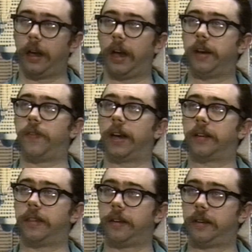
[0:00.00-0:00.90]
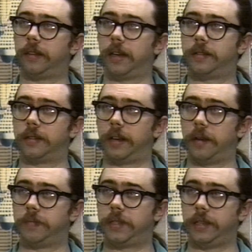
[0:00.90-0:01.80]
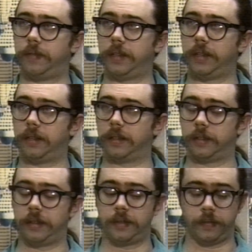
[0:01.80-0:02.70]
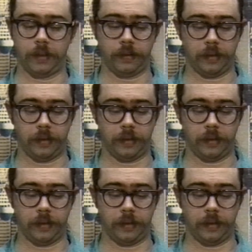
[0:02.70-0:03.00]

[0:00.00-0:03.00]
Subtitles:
And in fact, I think in that MTV interview,